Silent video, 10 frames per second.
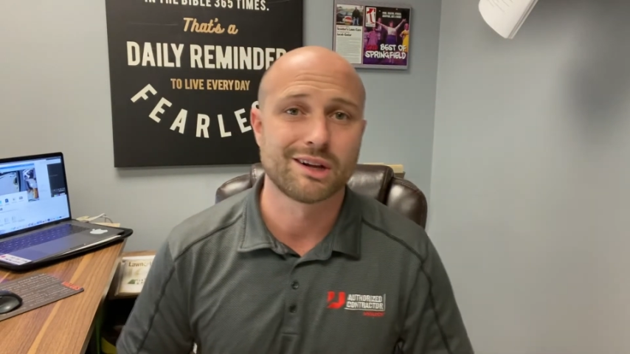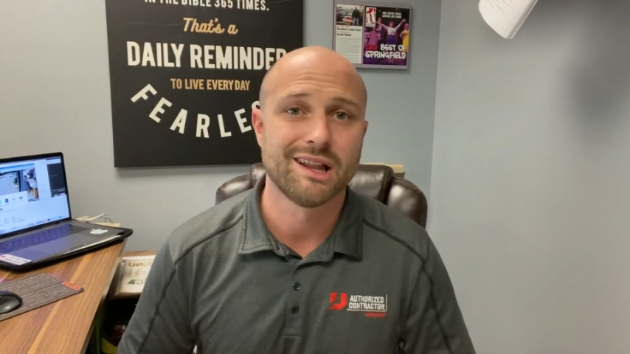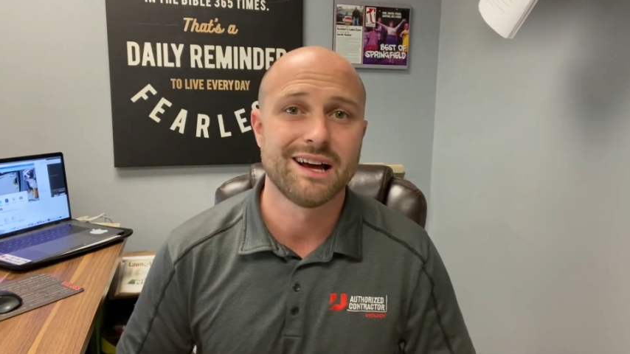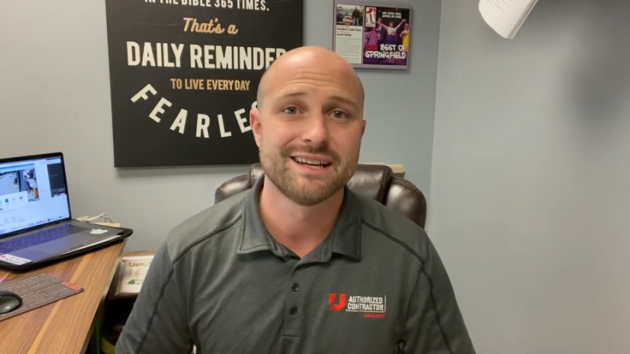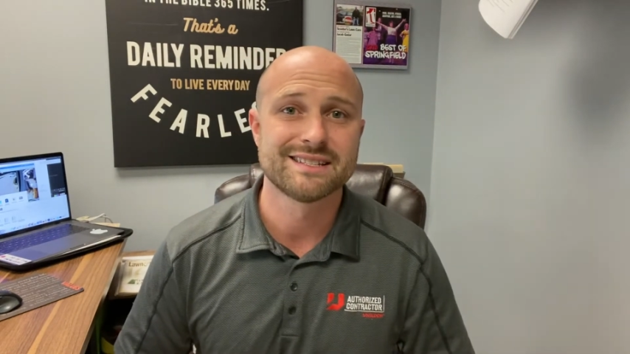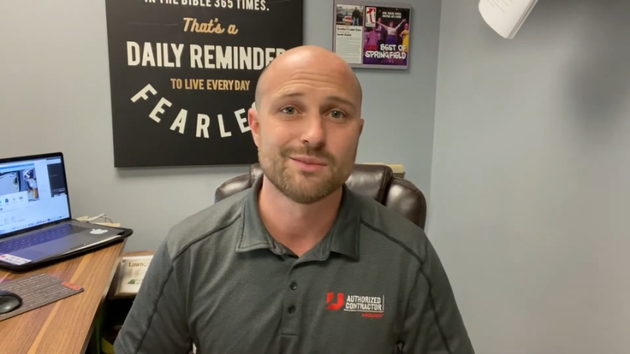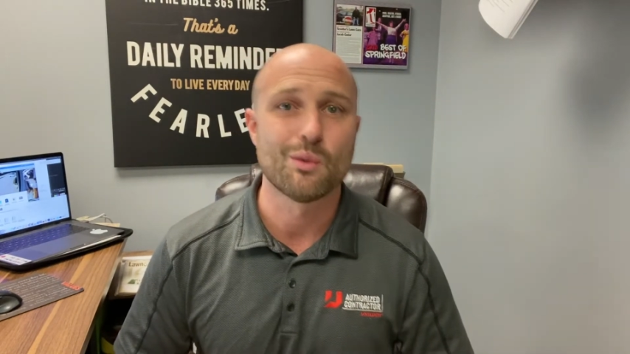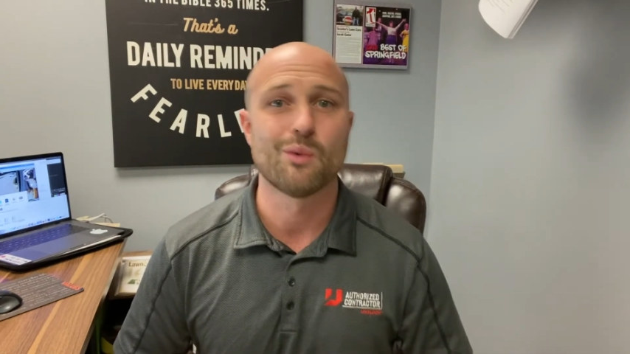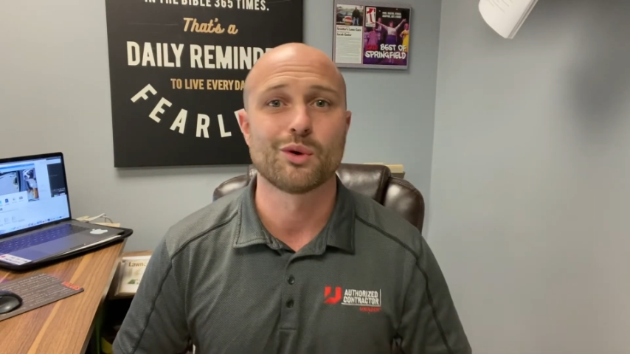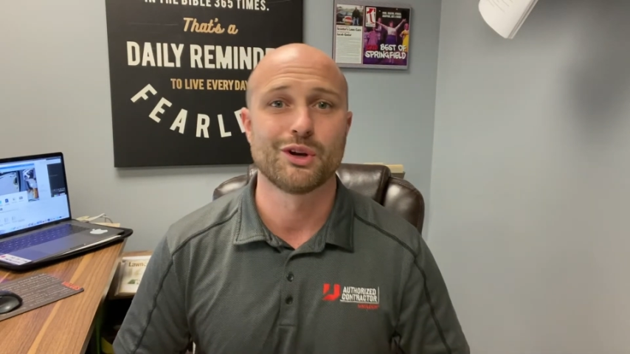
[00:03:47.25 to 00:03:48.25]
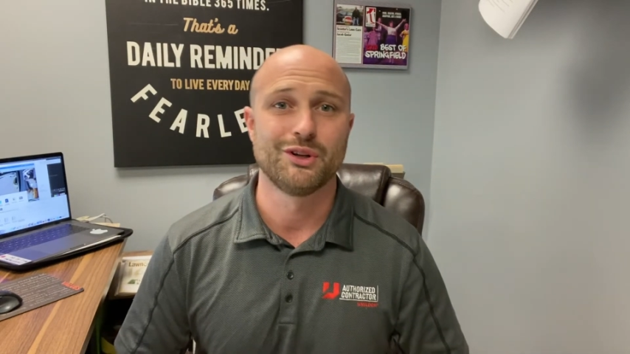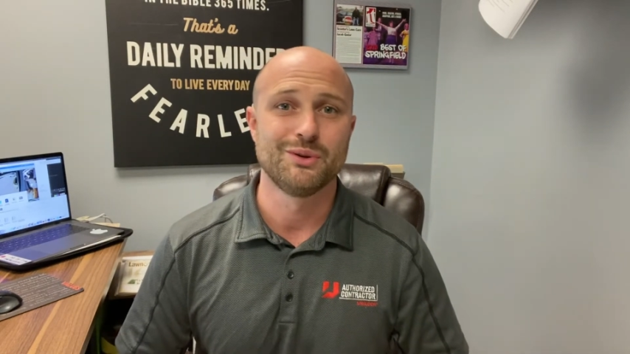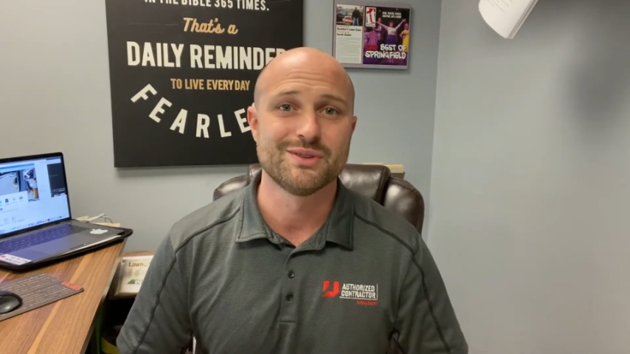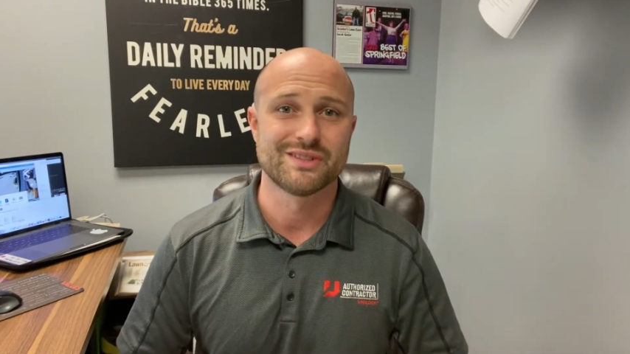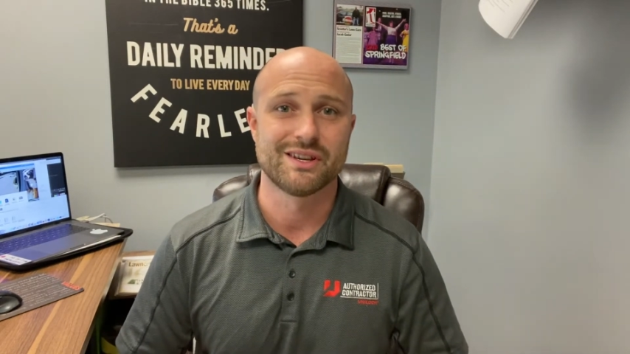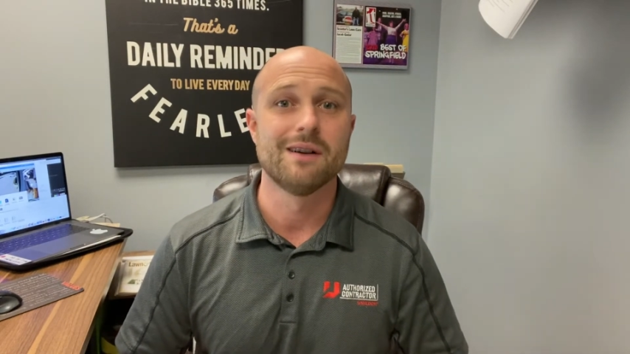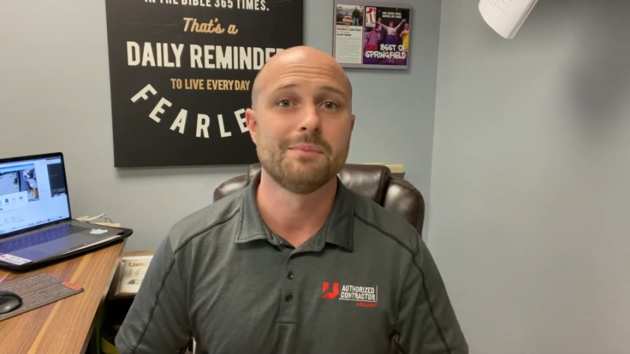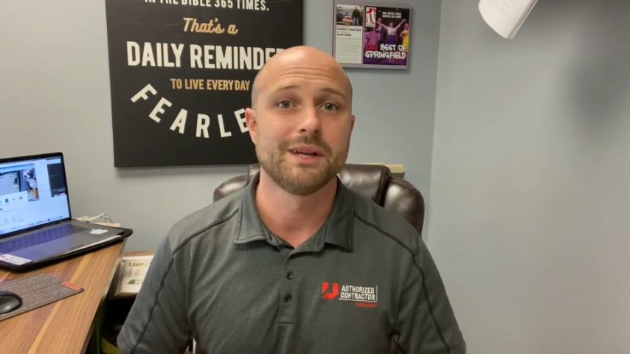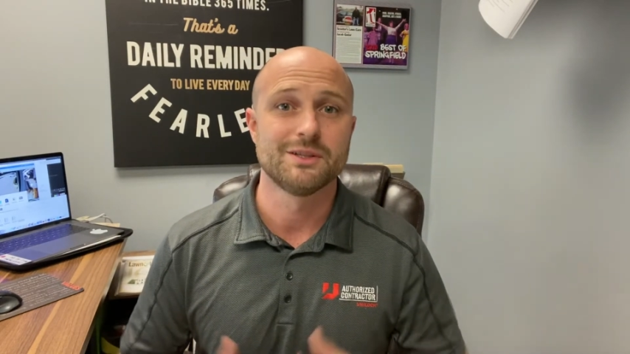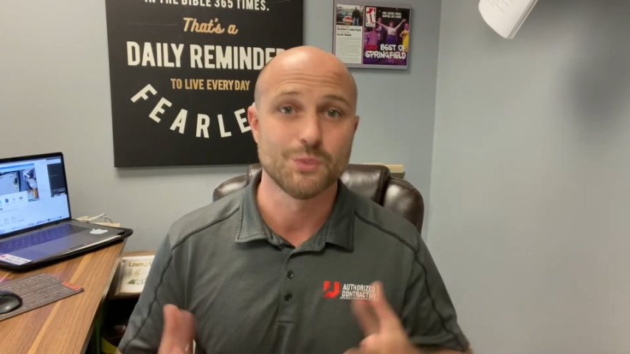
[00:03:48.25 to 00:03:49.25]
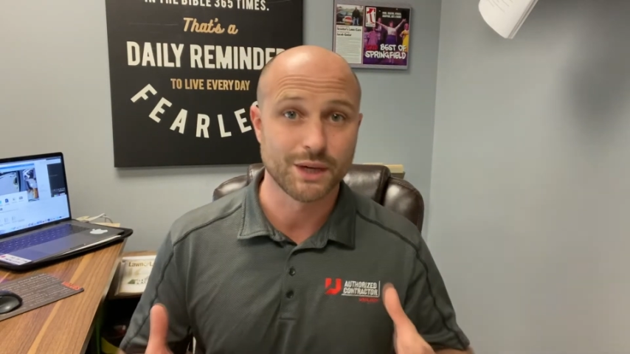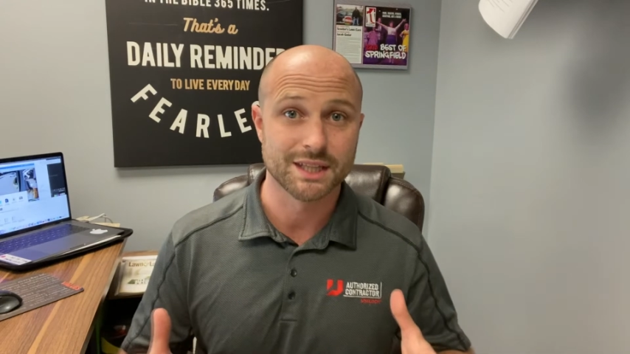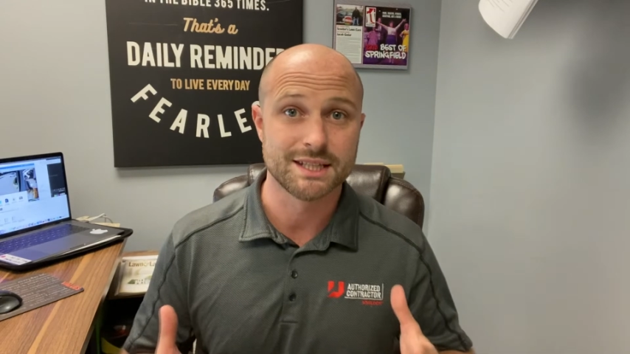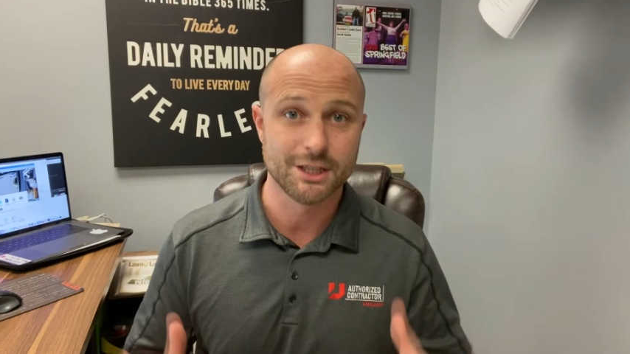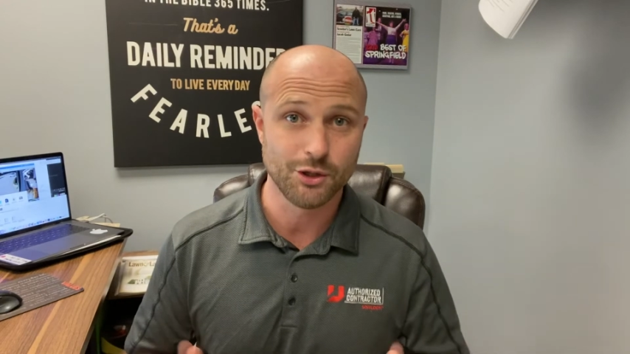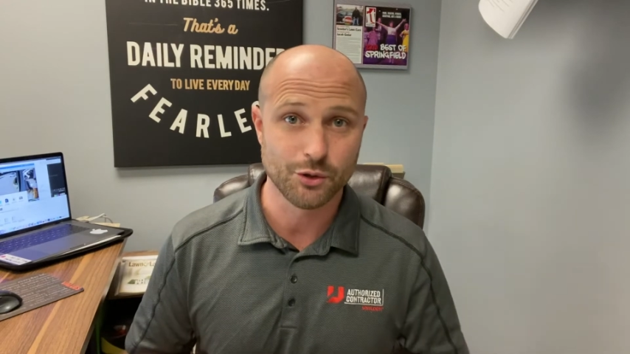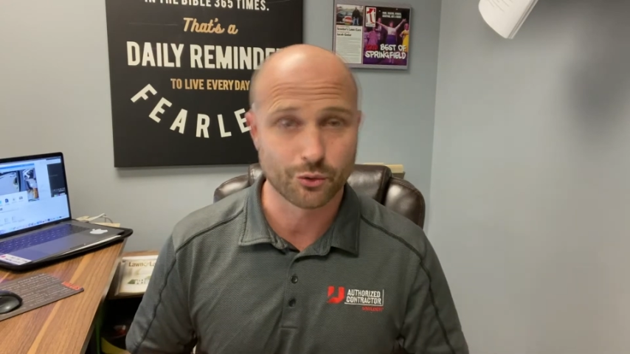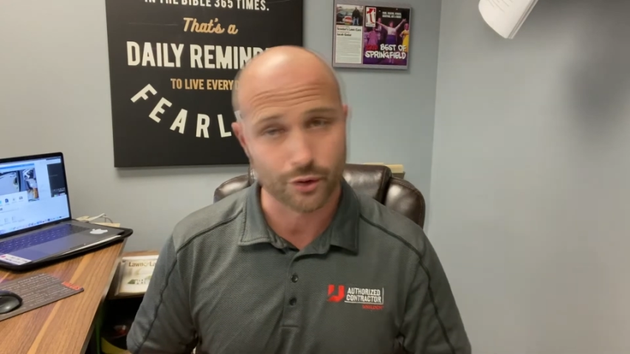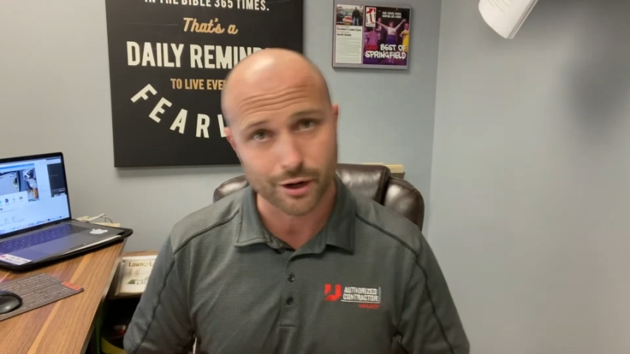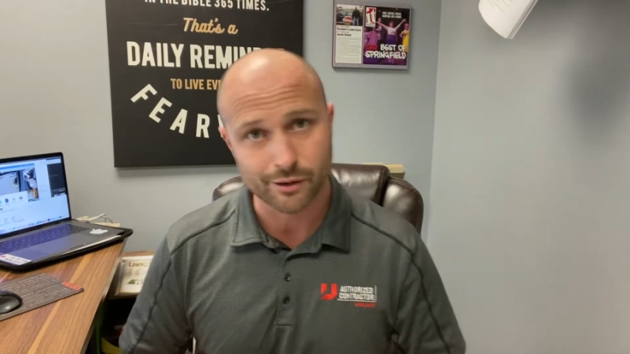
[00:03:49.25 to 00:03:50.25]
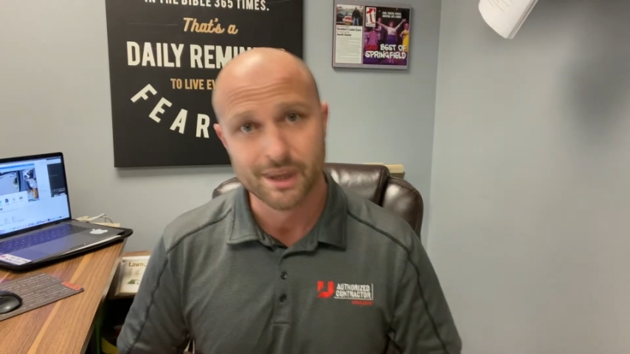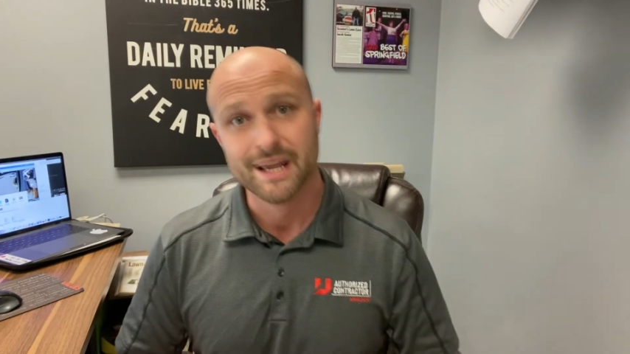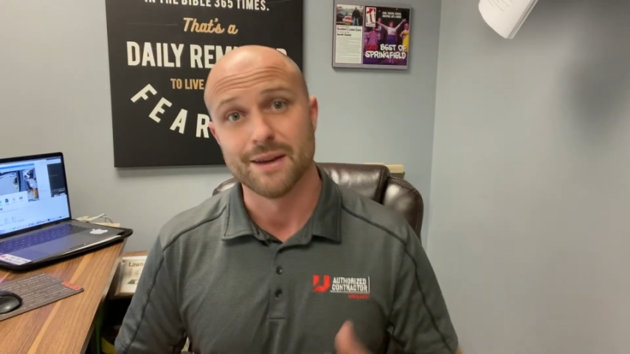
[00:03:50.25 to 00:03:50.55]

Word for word: clients and what we're gonna do as a company as we continue to grow